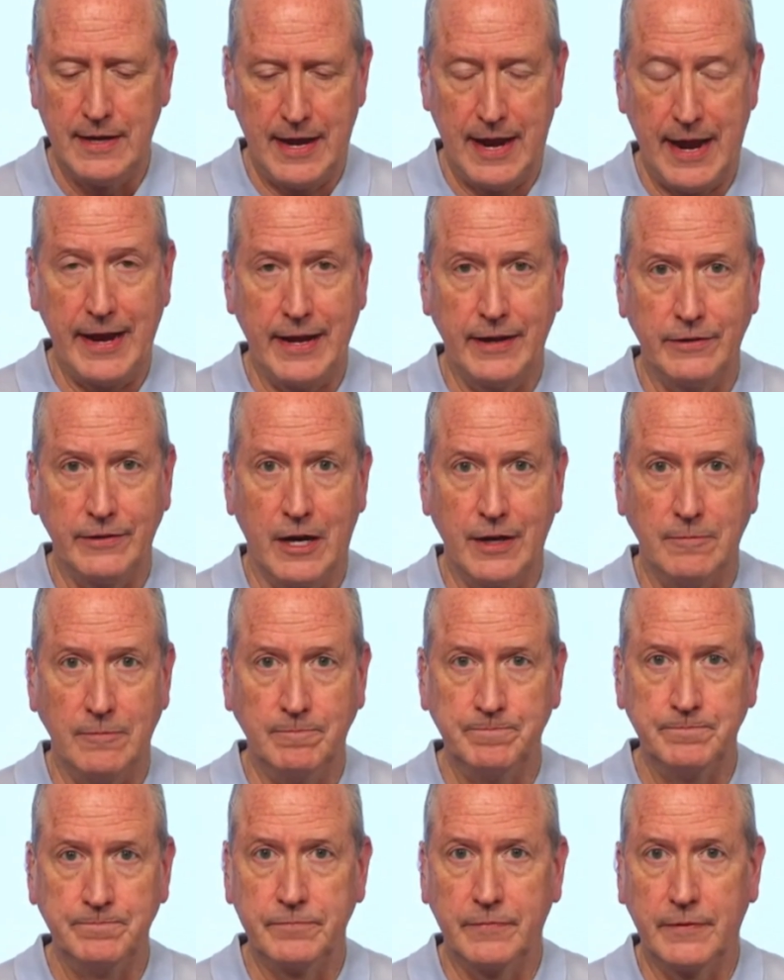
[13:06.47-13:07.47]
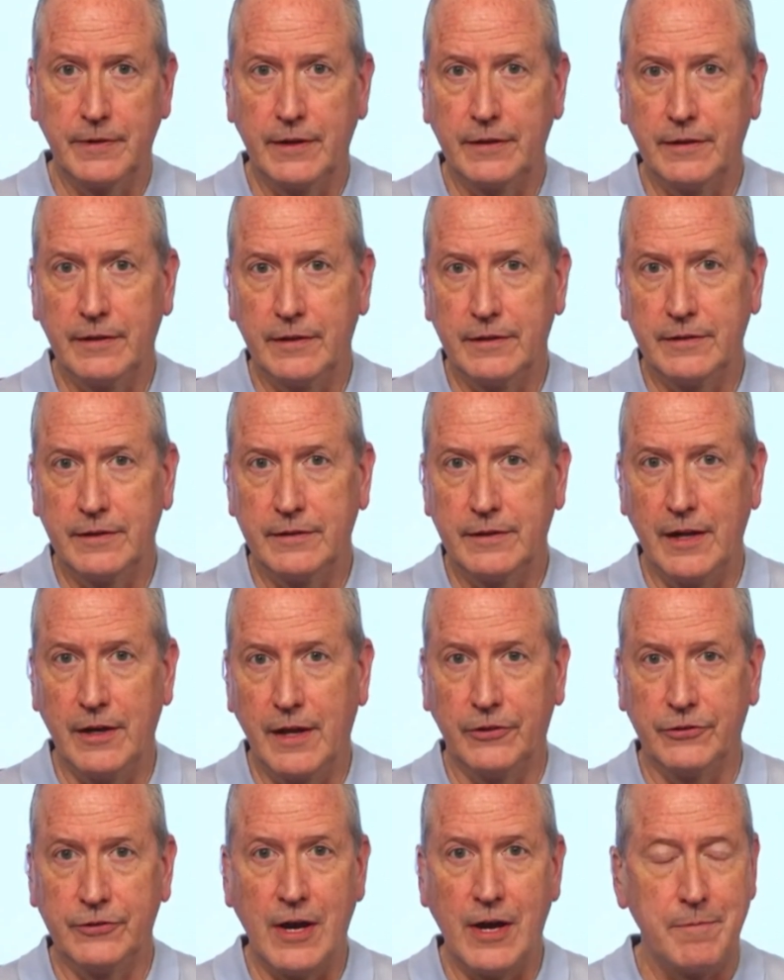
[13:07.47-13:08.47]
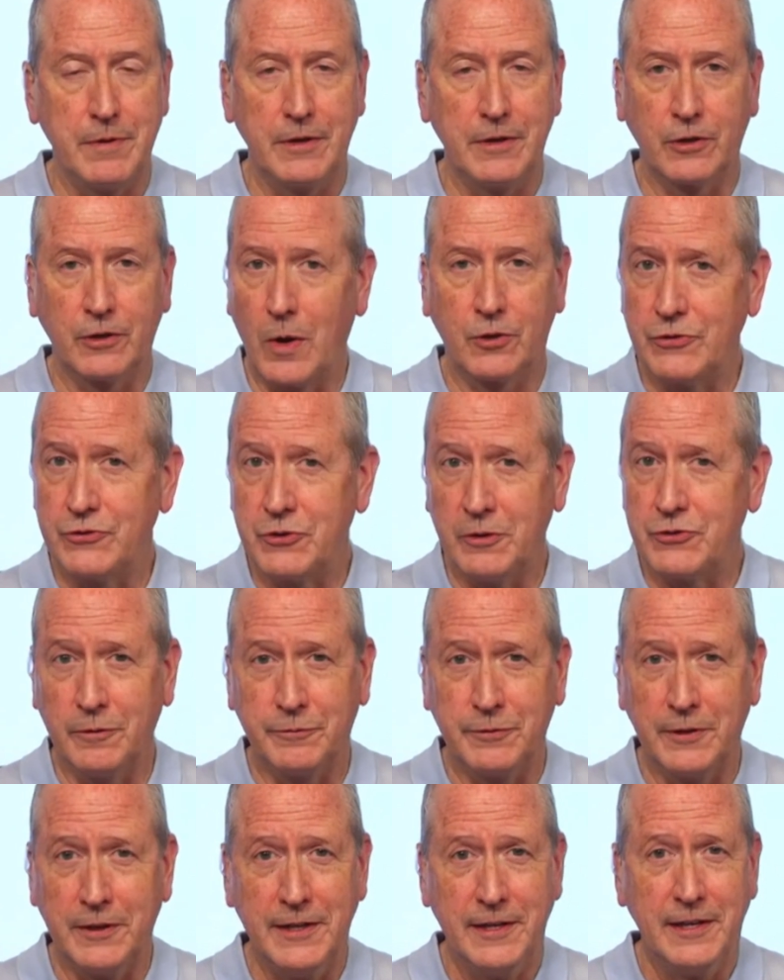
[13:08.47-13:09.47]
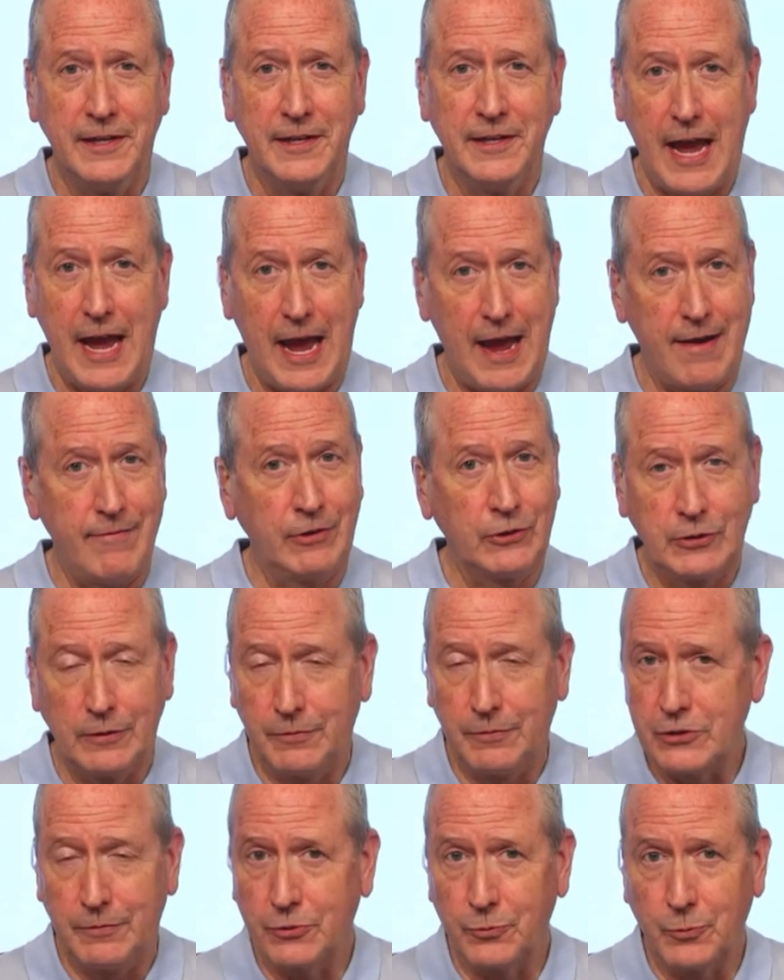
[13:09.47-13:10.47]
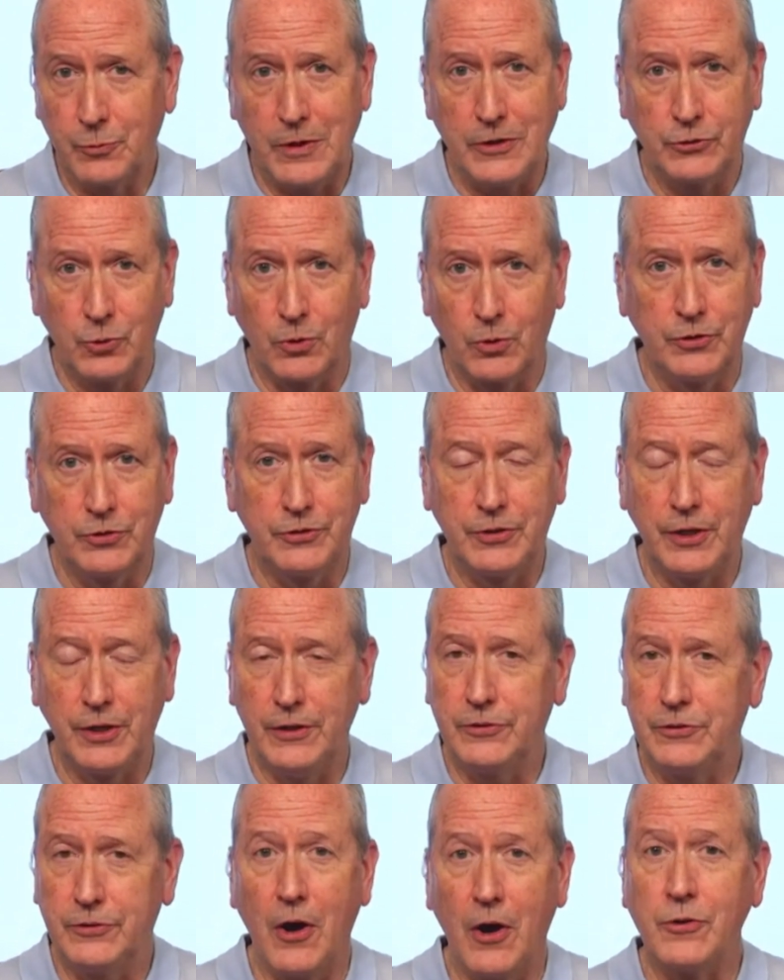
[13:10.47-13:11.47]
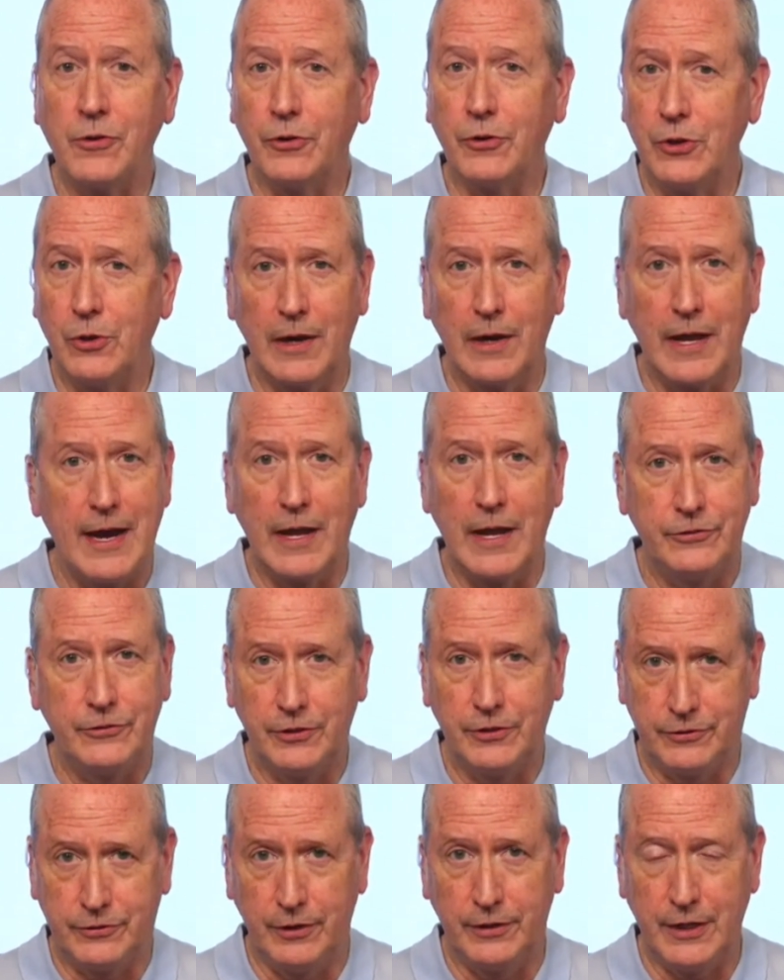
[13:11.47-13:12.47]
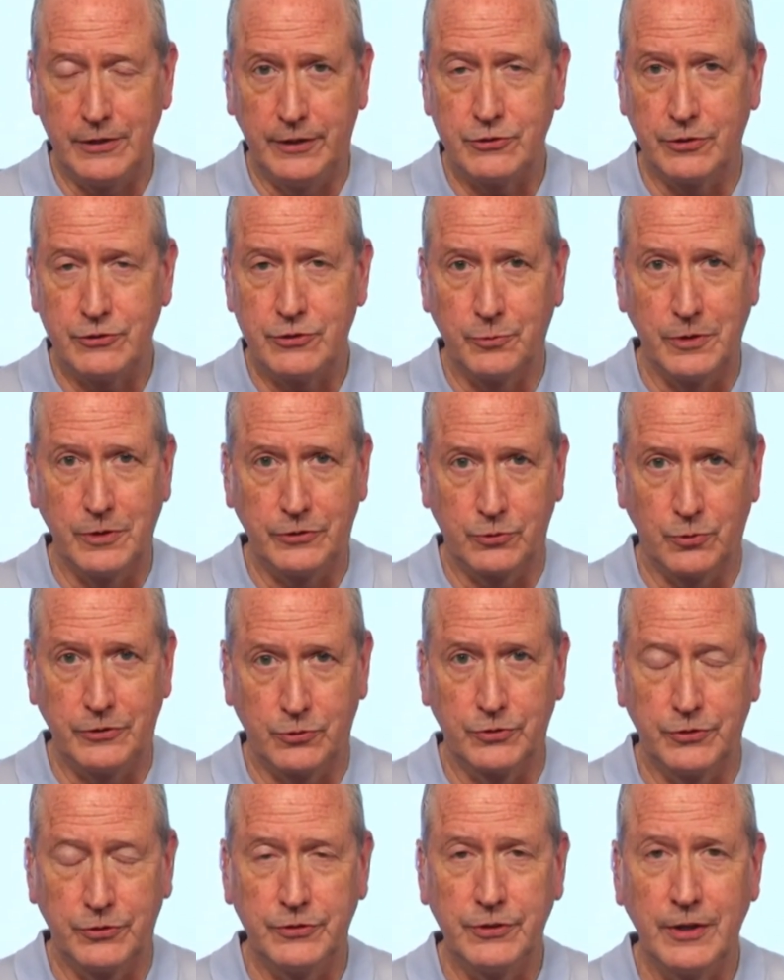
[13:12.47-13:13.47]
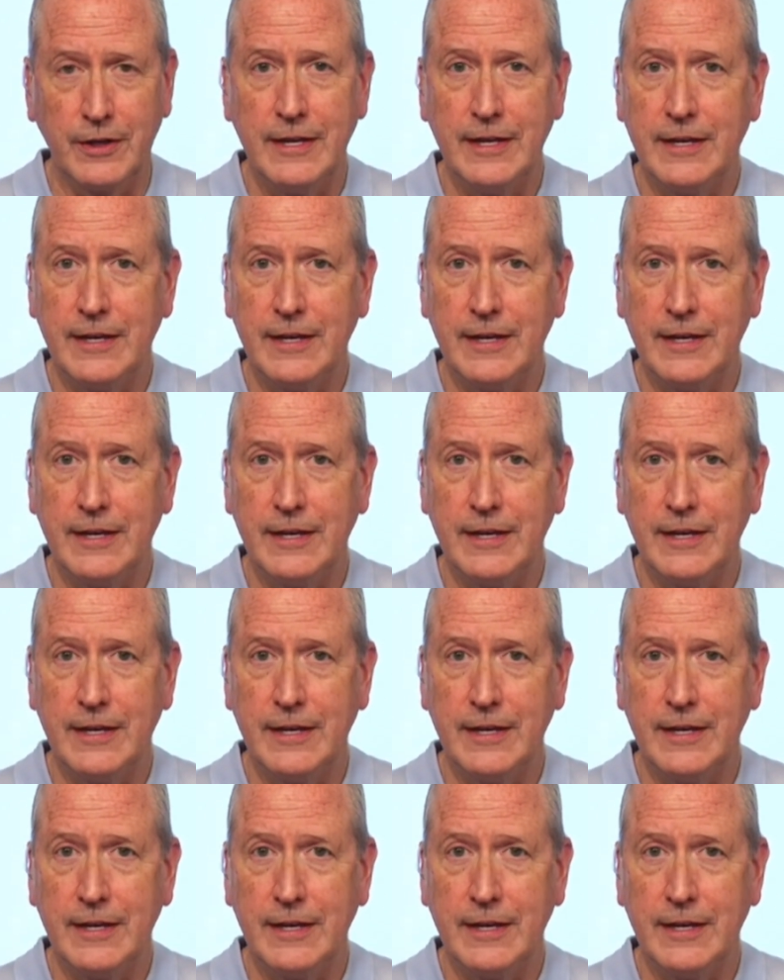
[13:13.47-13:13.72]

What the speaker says: And it has not been a question of having sufficient resources. He's underutilized his detention resources.